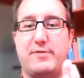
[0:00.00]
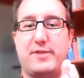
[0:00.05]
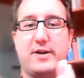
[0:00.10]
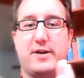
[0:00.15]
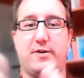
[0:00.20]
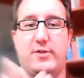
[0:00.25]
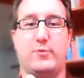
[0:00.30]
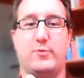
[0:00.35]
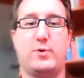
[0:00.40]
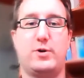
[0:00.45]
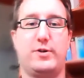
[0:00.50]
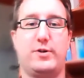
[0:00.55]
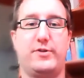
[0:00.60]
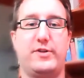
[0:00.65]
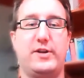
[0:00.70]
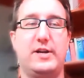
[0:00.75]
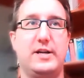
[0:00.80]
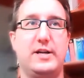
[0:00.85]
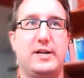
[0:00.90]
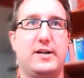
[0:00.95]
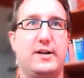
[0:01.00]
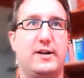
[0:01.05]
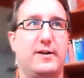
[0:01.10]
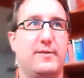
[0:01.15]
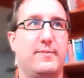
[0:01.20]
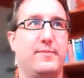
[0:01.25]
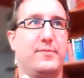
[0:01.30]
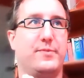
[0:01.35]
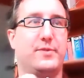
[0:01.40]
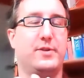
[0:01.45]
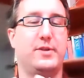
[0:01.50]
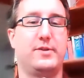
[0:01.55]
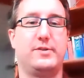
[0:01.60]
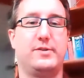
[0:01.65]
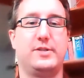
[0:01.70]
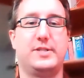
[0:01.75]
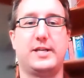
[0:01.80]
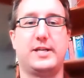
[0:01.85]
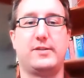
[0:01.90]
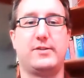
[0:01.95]
out there in the world,
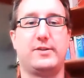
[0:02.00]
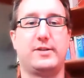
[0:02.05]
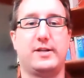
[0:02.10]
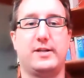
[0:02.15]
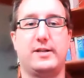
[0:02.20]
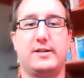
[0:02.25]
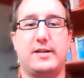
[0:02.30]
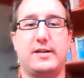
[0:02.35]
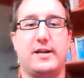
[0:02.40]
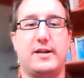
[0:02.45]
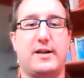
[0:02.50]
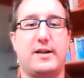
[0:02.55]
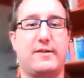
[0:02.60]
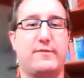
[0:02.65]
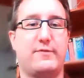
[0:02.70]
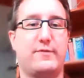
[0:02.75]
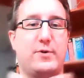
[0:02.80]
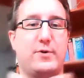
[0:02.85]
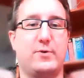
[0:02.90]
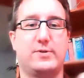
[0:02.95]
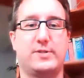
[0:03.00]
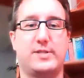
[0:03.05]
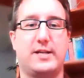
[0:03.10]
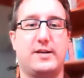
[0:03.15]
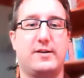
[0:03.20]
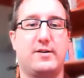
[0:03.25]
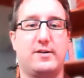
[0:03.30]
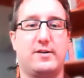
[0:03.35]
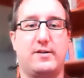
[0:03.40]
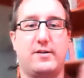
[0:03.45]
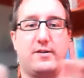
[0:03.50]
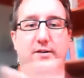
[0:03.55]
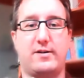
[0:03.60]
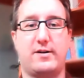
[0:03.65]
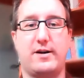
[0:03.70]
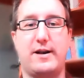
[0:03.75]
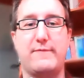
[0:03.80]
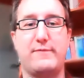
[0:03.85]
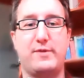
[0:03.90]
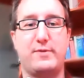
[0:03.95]
you take a look at folks that
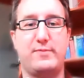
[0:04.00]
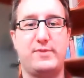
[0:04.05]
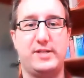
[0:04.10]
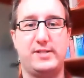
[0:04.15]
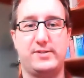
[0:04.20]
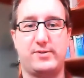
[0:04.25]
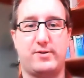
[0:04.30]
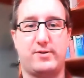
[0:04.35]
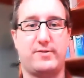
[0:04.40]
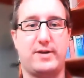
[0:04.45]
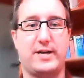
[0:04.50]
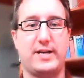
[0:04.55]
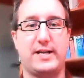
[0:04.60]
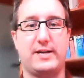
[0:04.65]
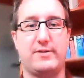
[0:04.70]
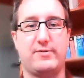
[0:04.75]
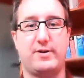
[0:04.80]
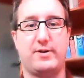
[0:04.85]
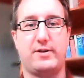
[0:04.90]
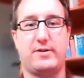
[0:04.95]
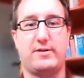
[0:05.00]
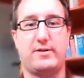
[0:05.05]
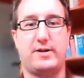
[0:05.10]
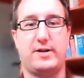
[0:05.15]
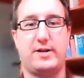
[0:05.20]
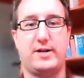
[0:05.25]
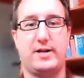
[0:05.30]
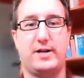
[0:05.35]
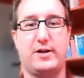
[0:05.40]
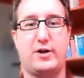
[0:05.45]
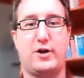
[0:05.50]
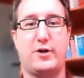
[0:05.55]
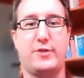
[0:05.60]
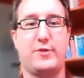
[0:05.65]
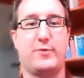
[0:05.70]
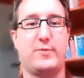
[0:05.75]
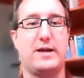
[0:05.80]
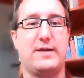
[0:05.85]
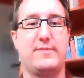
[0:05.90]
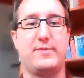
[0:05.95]
are MVPs already out on
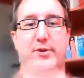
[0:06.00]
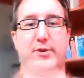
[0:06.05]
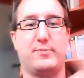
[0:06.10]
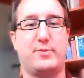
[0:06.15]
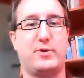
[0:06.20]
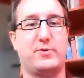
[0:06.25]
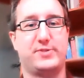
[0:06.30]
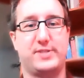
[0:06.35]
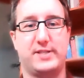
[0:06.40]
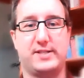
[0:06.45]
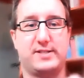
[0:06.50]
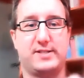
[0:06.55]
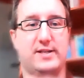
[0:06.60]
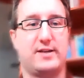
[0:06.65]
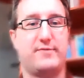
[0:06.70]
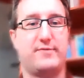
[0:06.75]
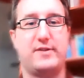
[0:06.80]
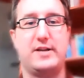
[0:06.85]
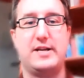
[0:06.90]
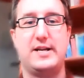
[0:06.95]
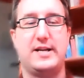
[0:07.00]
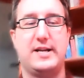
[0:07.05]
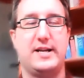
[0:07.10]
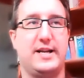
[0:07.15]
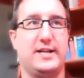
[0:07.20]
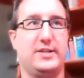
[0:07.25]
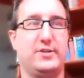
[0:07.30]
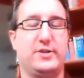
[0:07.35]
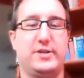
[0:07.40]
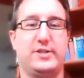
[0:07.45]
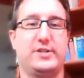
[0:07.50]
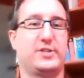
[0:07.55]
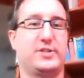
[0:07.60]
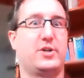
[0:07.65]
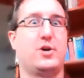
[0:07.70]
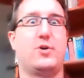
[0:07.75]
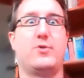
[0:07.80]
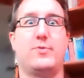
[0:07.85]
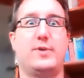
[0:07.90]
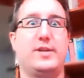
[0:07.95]
the web and they're posting stuff, and you can just
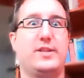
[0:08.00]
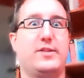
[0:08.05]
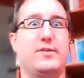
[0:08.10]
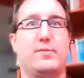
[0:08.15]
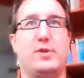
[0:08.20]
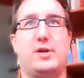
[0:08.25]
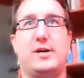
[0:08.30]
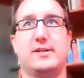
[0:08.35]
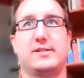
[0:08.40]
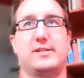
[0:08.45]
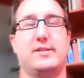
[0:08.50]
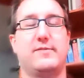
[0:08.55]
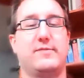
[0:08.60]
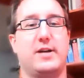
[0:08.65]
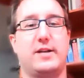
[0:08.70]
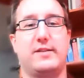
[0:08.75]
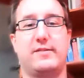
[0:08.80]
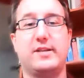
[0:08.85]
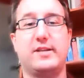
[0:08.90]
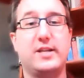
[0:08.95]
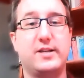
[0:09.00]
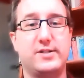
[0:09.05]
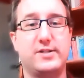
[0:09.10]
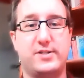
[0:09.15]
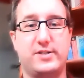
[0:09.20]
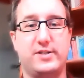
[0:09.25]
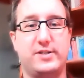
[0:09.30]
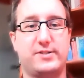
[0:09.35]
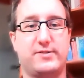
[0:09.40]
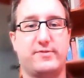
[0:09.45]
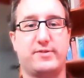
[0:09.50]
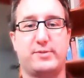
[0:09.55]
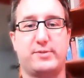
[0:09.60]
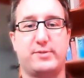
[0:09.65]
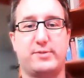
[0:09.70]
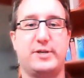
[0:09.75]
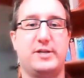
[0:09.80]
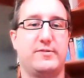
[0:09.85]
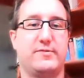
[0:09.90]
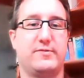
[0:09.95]
go read their blogs. They've got years and years of
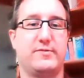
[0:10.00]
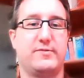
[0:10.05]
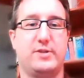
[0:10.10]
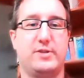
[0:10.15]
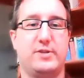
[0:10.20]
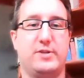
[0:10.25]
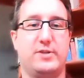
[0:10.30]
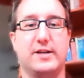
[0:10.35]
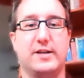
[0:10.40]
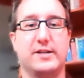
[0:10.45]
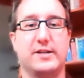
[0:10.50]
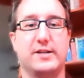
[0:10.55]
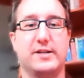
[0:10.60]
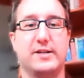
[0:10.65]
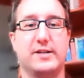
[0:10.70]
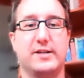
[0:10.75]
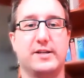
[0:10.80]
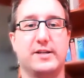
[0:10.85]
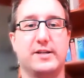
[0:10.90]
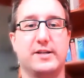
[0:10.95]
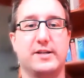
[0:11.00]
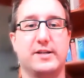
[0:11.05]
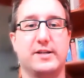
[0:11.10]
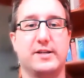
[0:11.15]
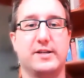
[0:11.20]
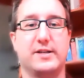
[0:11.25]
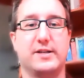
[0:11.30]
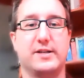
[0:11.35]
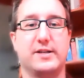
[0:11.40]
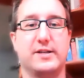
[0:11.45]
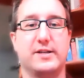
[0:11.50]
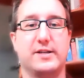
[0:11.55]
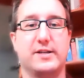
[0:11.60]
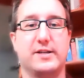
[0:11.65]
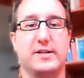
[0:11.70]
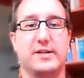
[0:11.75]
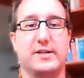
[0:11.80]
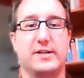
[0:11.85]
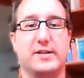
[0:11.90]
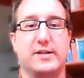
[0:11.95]
experience of doing things, and maybe some of it
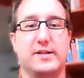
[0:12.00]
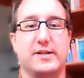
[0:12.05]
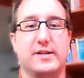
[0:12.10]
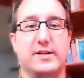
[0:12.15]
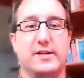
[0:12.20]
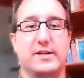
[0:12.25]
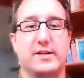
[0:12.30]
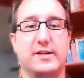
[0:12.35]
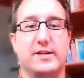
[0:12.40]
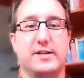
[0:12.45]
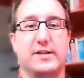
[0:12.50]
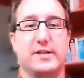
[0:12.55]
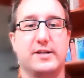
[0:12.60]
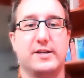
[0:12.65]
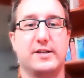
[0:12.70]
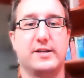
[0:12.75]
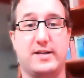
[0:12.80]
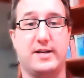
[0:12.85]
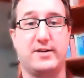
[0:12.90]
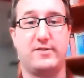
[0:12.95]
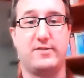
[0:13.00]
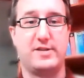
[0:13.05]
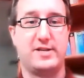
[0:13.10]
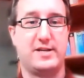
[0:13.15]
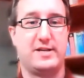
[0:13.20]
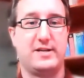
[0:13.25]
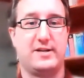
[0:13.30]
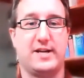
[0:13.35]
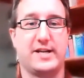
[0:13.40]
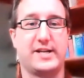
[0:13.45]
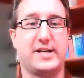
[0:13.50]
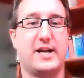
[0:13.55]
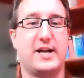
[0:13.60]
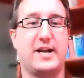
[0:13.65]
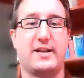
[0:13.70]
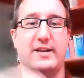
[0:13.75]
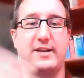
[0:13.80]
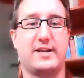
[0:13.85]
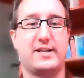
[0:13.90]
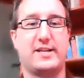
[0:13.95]
has even been rolled into the product now. Like
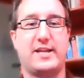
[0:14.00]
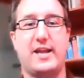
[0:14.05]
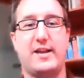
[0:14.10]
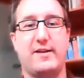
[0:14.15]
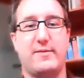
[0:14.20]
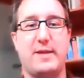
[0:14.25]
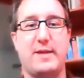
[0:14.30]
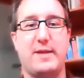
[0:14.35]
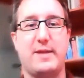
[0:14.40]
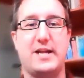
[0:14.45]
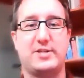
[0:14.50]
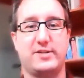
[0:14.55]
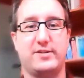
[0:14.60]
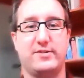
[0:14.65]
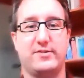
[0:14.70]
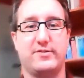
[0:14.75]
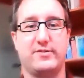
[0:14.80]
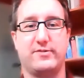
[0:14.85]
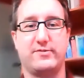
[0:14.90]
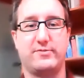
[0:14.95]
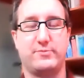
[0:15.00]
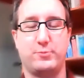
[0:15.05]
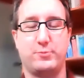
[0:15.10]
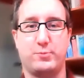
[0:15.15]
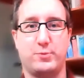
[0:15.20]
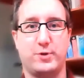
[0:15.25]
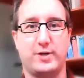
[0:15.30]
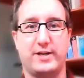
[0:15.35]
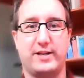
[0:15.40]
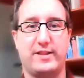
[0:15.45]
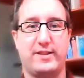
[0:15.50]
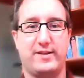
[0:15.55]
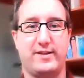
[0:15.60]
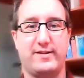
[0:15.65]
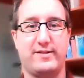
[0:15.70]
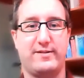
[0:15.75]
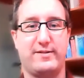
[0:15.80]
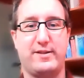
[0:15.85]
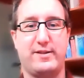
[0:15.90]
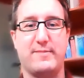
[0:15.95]
I can't imagine what
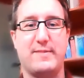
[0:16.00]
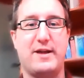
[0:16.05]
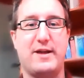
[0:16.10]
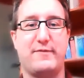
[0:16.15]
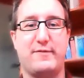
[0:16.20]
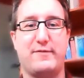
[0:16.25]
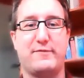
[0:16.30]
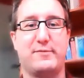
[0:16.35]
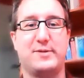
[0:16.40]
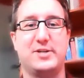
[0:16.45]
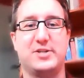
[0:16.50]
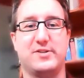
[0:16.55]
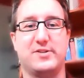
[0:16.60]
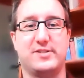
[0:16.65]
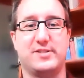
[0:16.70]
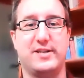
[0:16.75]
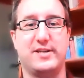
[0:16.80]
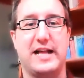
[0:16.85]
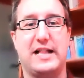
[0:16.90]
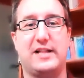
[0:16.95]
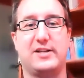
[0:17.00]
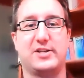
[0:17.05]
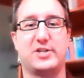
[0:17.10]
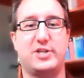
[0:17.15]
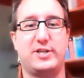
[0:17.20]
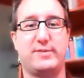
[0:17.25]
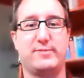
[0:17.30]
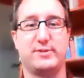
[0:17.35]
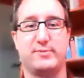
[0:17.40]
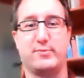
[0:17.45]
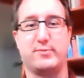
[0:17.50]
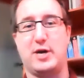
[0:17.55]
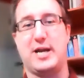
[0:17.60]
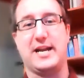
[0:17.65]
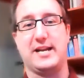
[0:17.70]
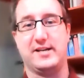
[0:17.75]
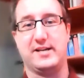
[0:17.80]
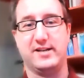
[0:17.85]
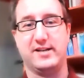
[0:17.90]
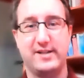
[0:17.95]
the amount of information that's in Alex Sheeta's
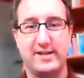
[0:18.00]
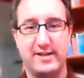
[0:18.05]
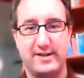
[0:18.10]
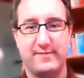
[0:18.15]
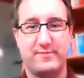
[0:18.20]
brain